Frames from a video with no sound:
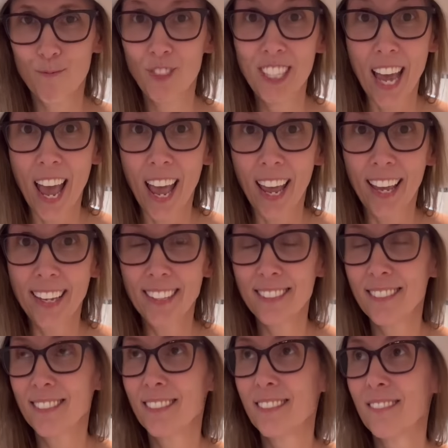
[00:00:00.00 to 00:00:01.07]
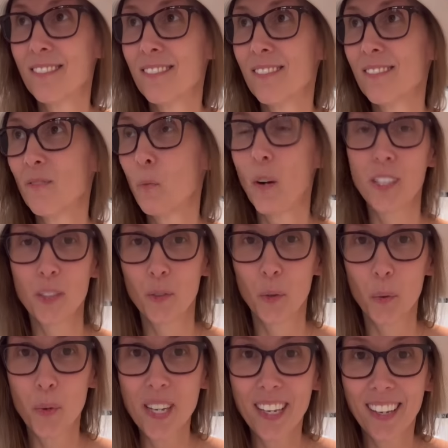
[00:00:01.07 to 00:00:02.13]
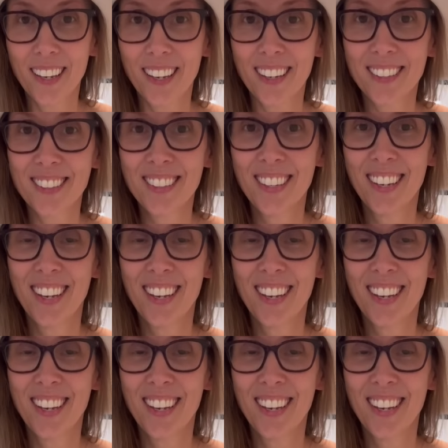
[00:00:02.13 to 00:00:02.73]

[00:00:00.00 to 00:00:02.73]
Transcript: day, rest of your weekend,